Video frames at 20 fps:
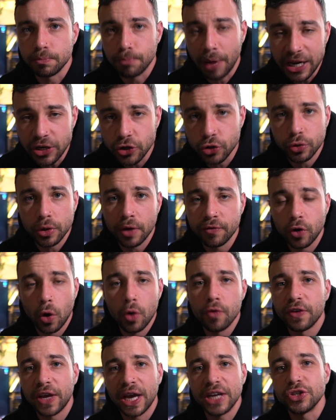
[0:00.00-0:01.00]
Make sure you have
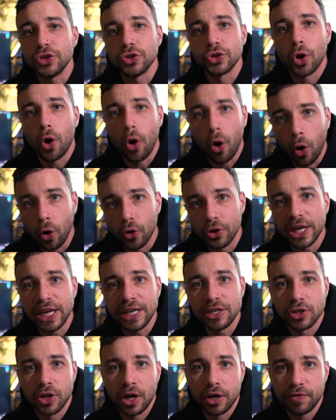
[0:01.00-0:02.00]
notifications on
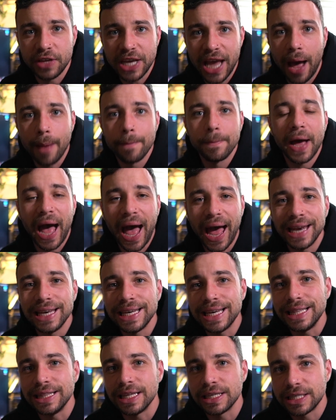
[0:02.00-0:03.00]
inside of the app
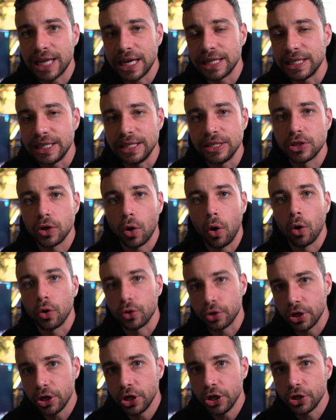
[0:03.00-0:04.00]
and in the settings
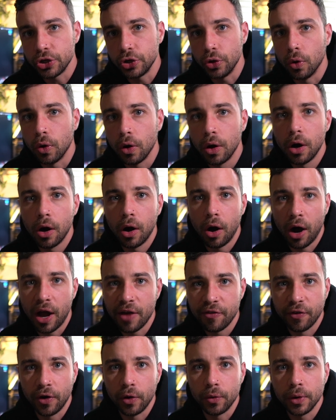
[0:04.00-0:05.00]
on your
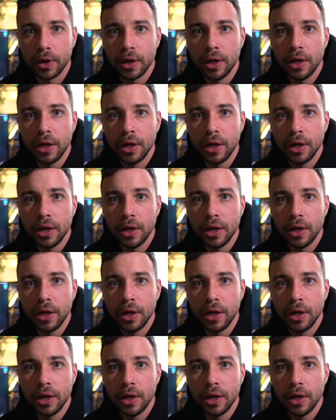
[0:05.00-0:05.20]
iPhone.